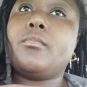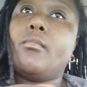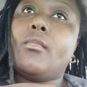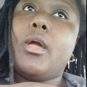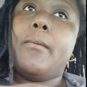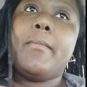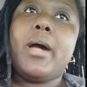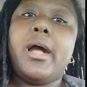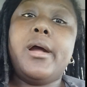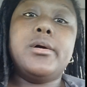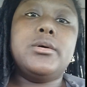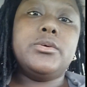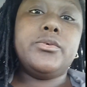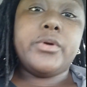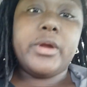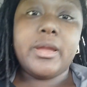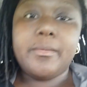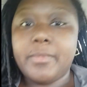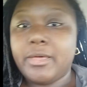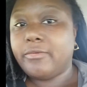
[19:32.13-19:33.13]
My own
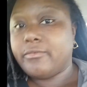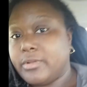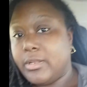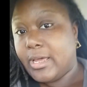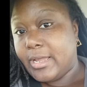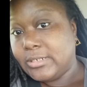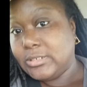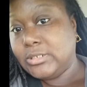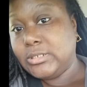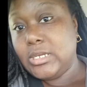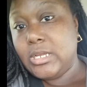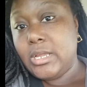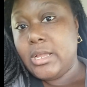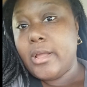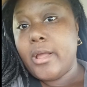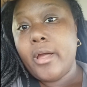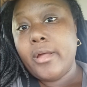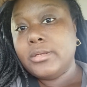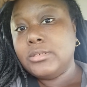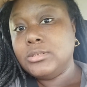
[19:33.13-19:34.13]
grandmother, like,
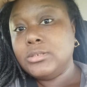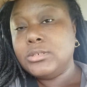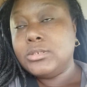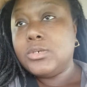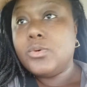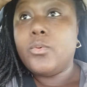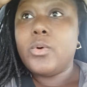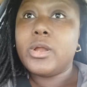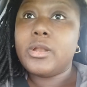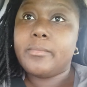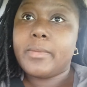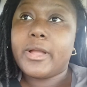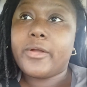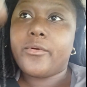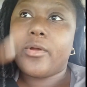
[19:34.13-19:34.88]
the one